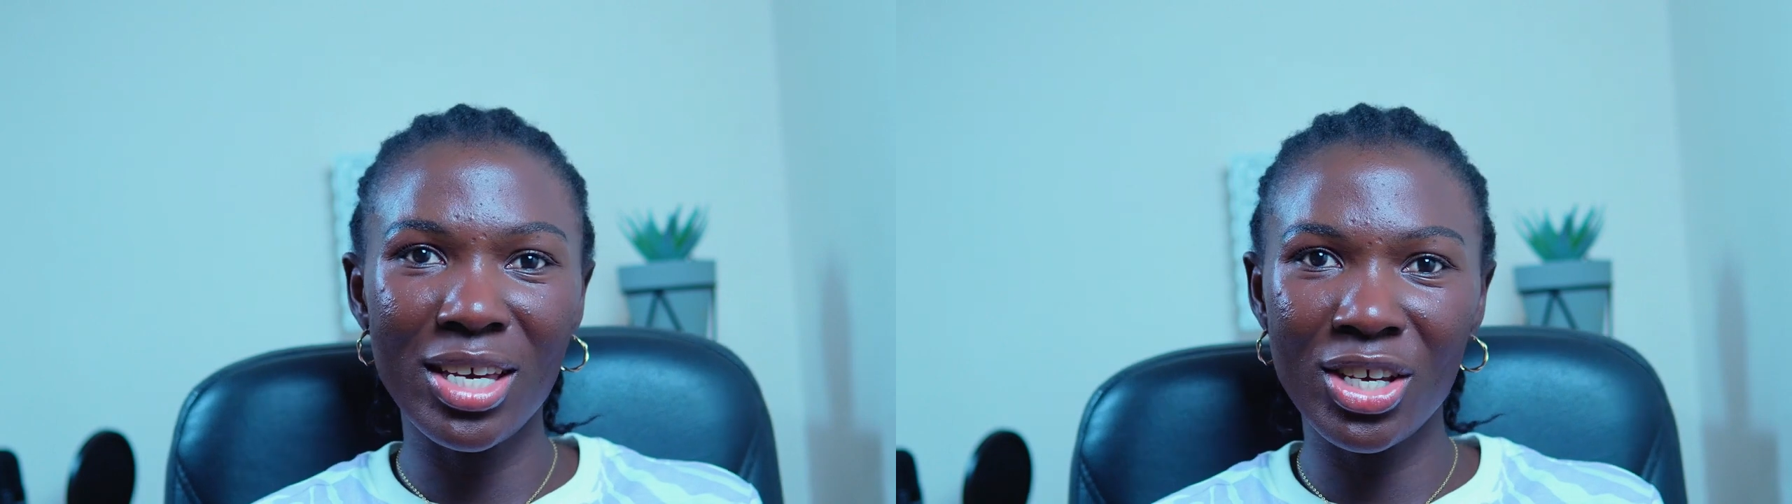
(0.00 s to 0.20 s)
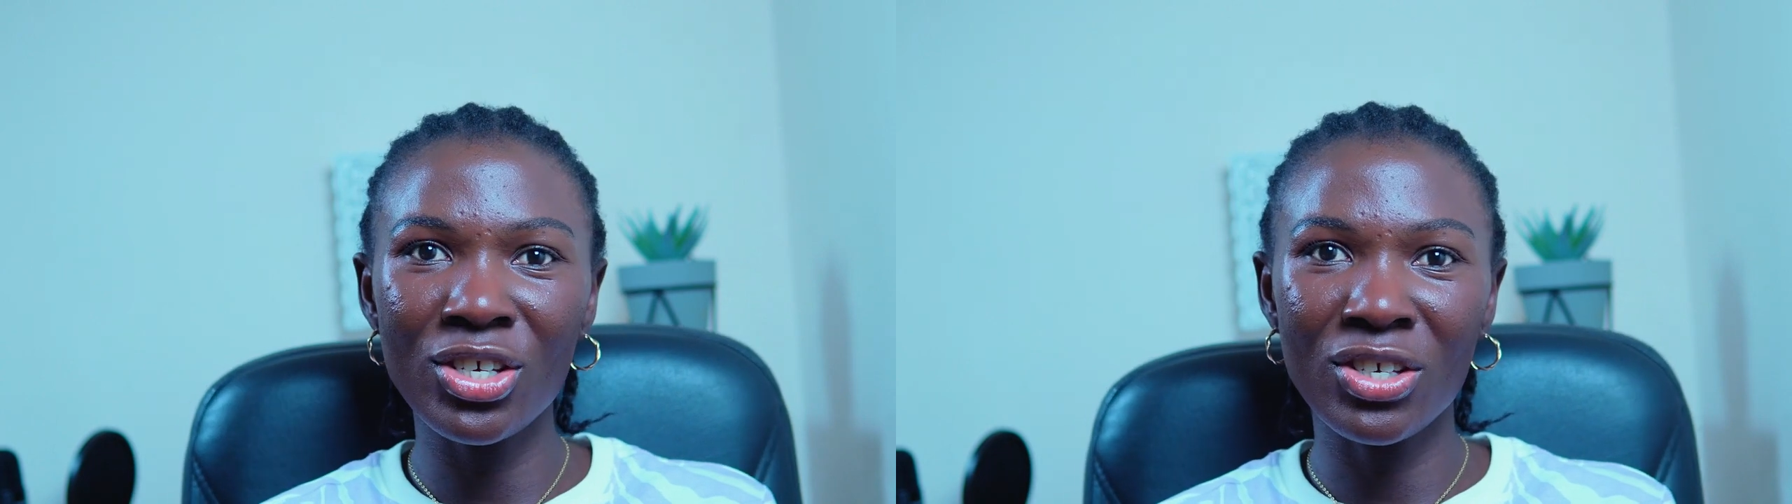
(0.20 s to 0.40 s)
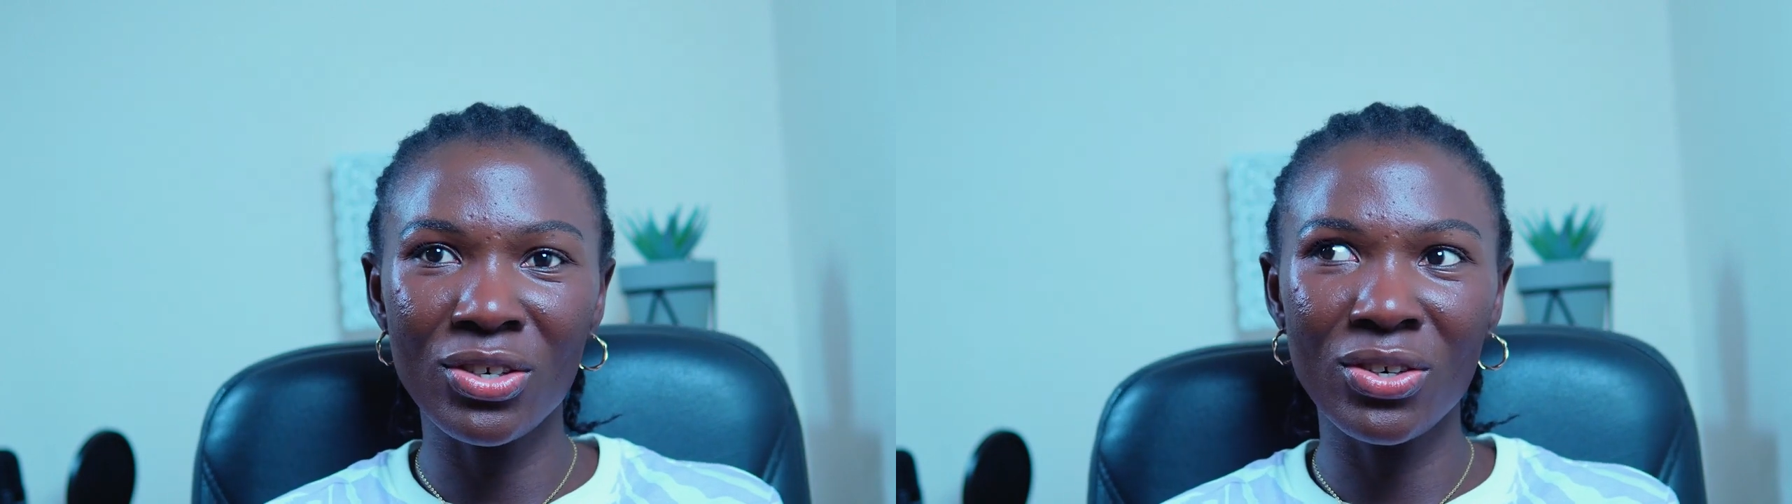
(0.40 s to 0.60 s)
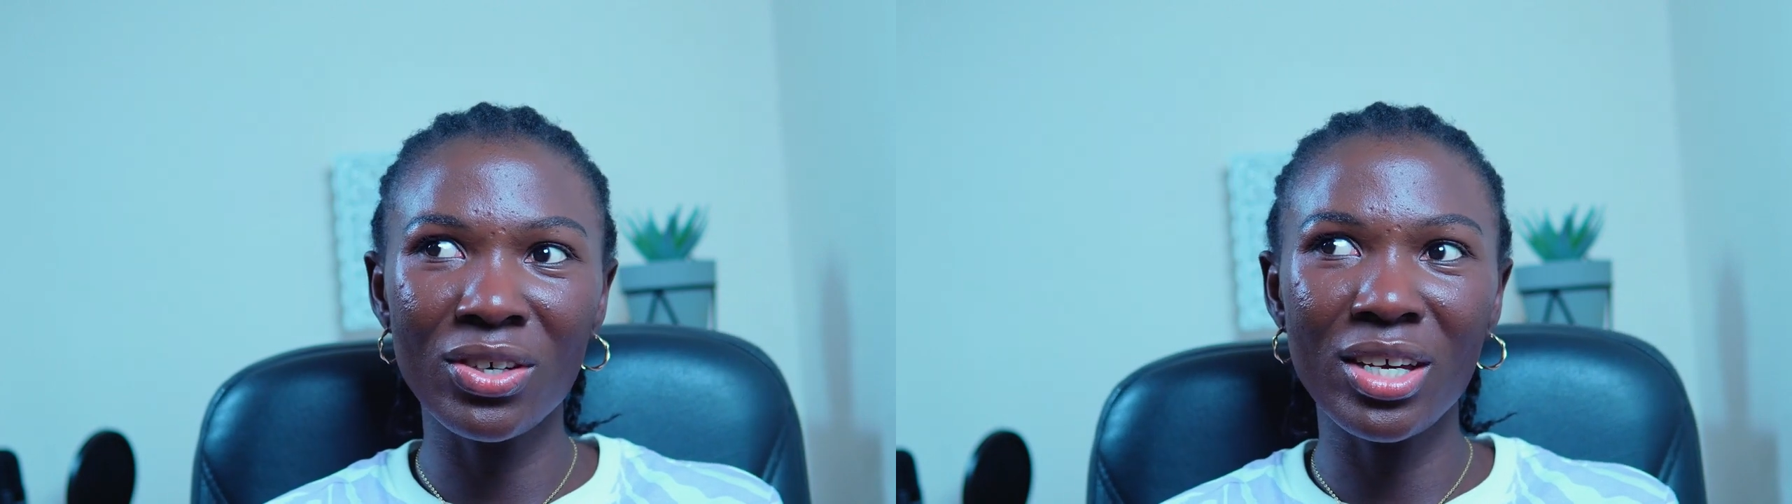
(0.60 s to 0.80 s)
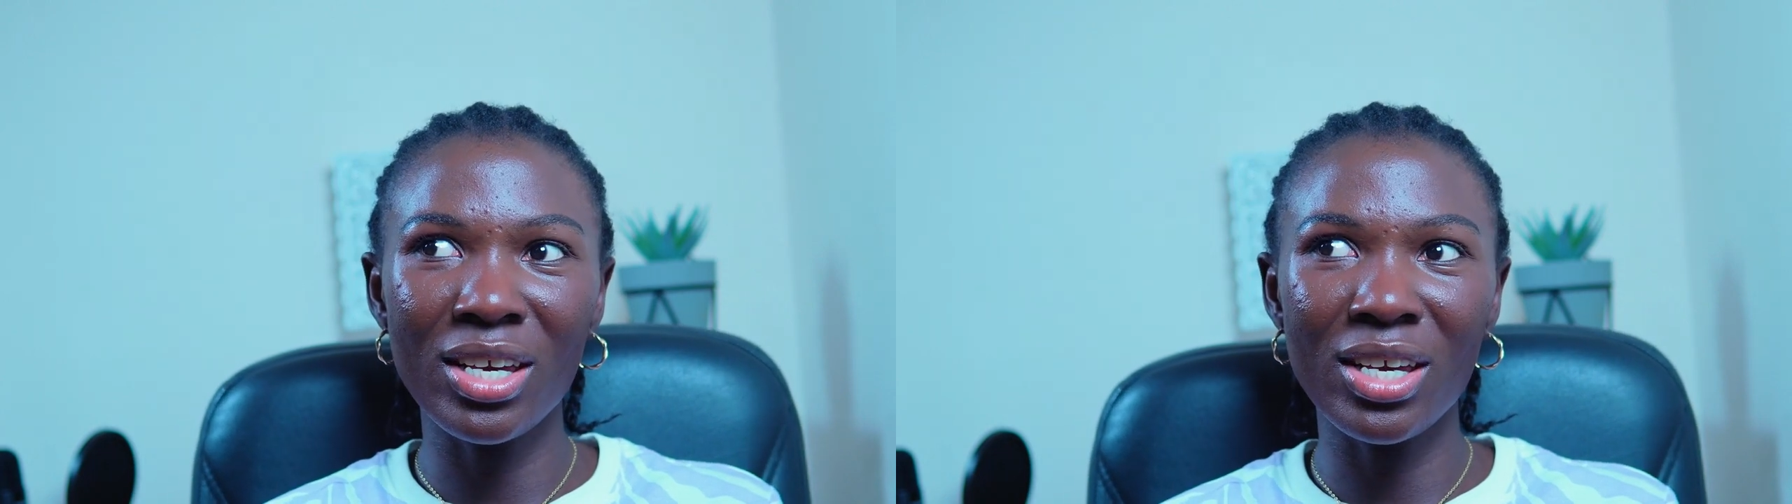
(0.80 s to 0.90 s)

issue